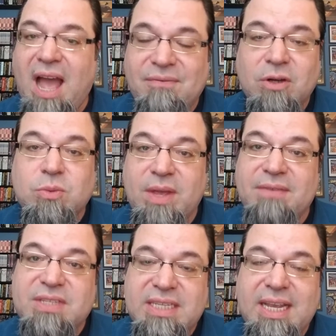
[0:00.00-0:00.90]
efforts. We
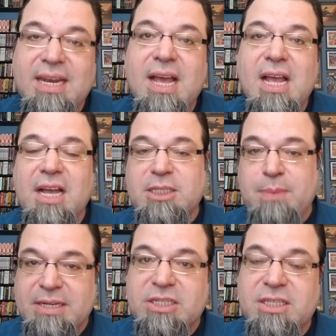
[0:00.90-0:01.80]
have seen,
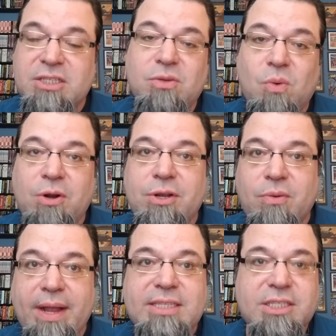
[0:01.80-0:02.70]
especially since the war in
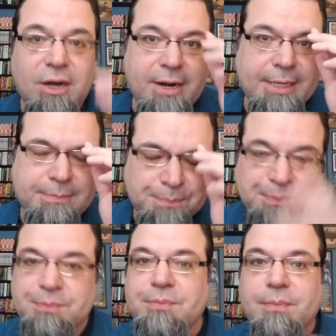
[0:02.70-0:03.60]
Ukraine started,
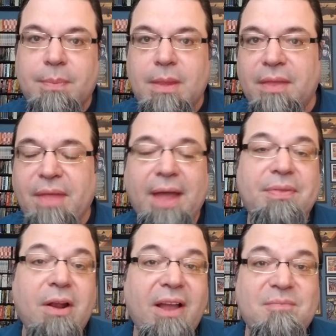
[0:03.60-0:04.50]

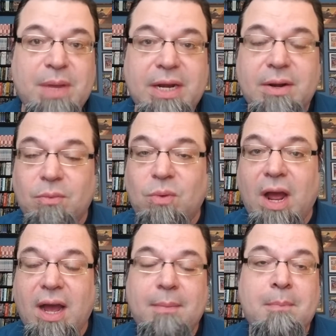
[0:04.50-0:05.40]
that there have been
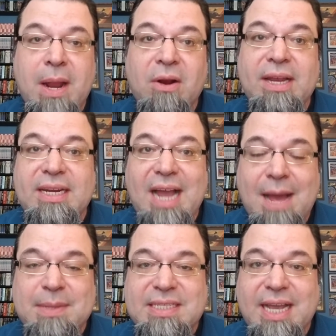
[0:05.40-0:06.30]
uh, American
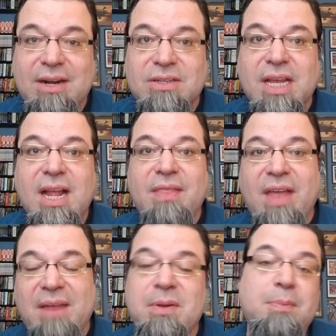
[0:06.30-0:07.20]
commentators
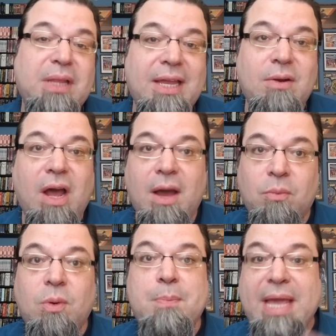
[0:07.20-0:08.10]
that have been played uh,
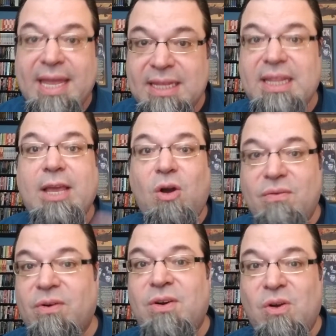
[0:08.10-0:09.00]
repeatedly
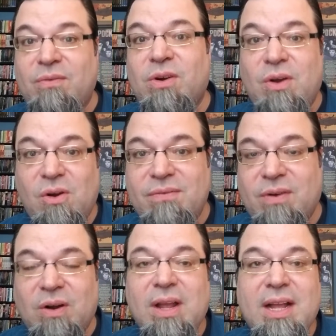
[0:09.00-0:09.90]
over and over and
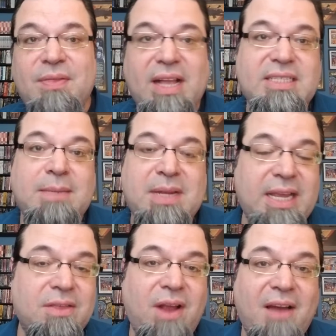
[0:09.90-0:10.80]
over that seem to
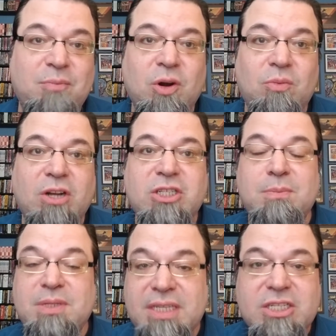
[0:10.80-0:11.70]
either have
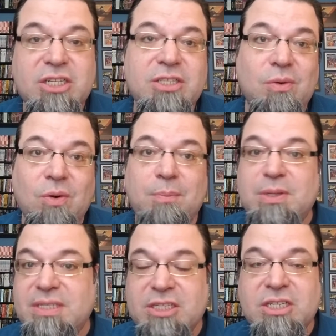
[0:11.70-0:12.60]
pro-Russian positions or
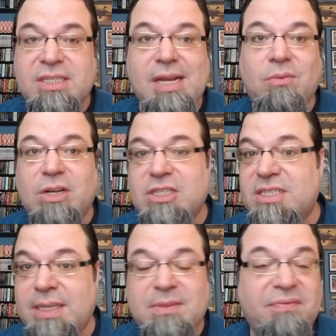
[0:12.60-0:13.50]
positions that Russia
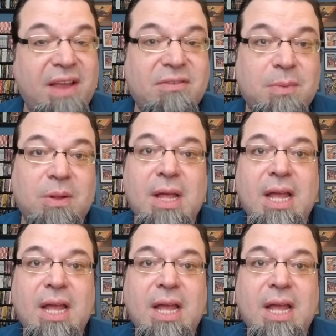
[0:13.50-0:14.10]
seems favorable